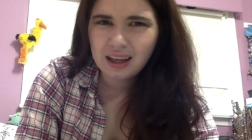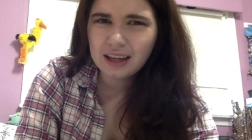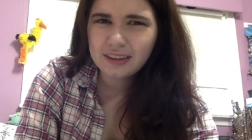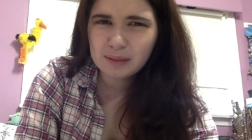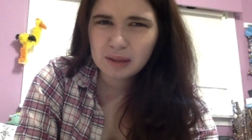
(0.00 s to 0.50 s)

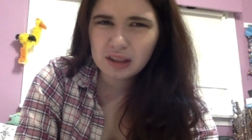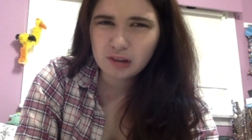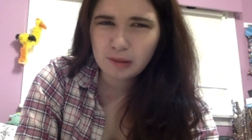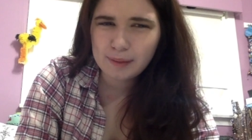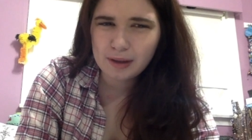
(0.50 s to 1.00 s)
I think I
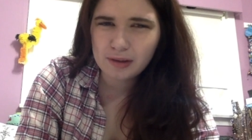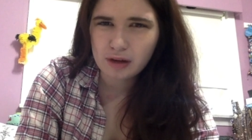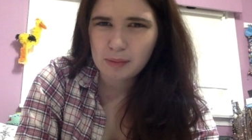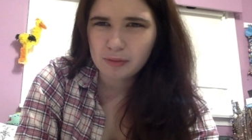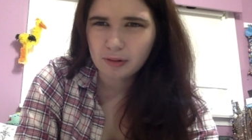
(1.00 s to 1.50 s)
told my best
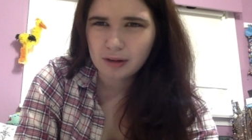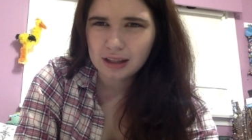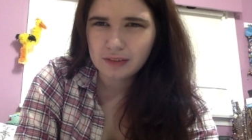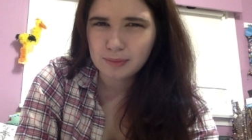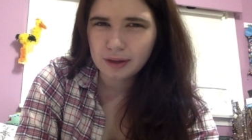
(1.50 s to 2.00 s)
friend before he
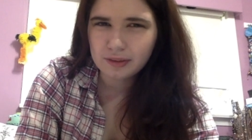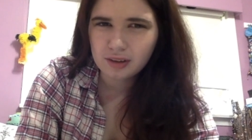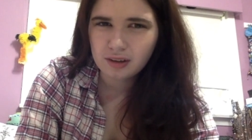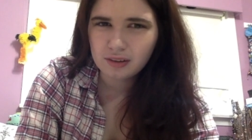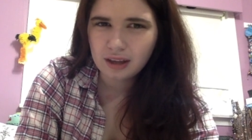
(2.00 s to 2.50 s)
left
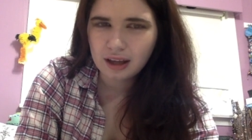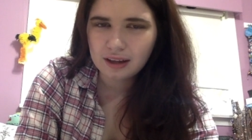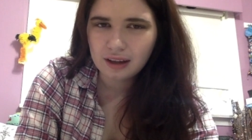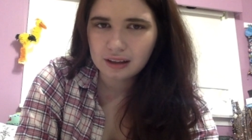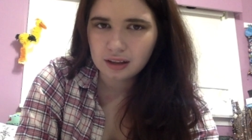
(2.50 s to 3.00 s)
Mexico
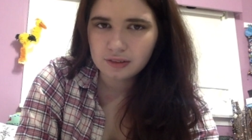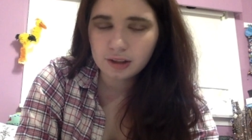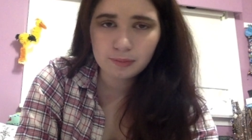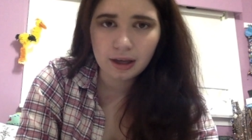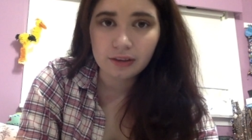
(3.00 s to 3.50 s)
that I loved
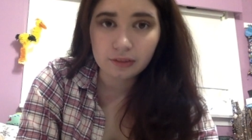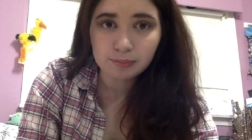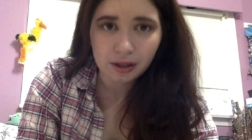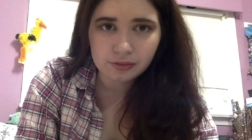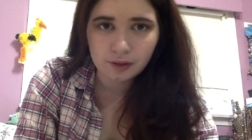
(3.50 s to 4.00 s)
him as a
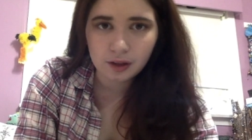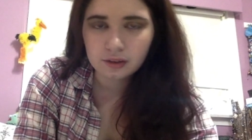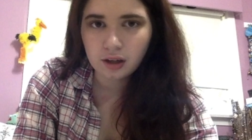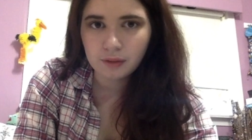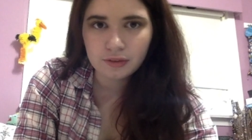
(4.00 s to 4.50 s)
best
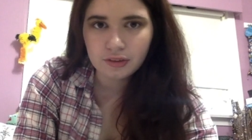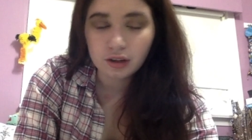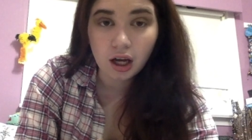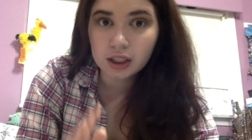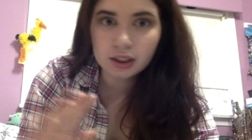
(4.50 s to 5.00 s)
friend, obviously
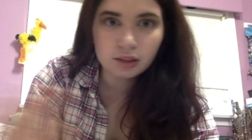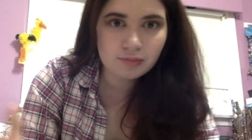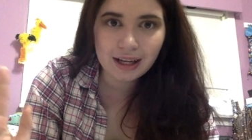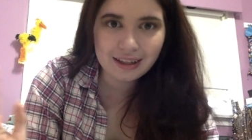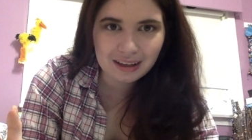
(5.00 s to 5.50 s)
not
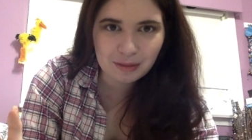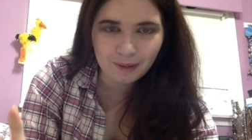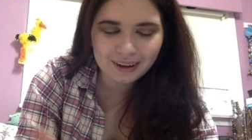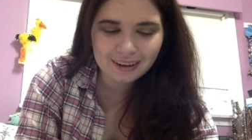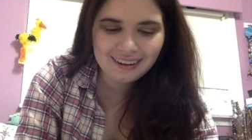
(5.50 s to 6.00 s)
anything
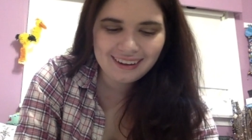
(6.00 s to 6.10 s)
more.